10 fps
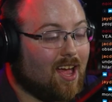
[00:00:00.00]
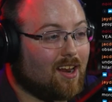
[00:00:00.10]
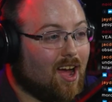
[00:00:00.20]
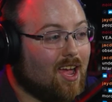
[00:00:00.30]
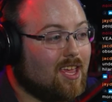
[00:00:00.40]

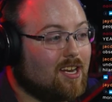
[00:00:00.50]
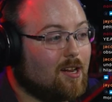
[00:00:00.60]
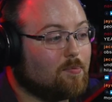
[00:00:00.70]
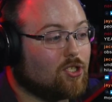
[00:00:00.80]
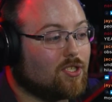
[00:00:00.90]
and I
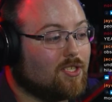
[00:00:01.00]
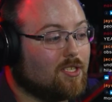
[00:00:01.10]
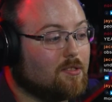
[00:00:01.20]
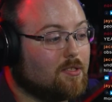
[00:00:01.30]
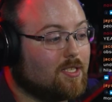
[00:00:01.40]
ended up just
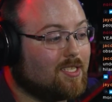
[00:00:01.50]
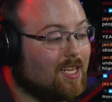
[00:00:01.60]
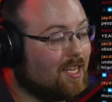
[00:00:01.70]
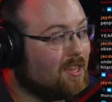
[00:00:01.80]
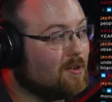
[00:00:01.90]

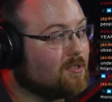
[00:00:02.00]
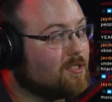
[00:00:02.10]
sitting there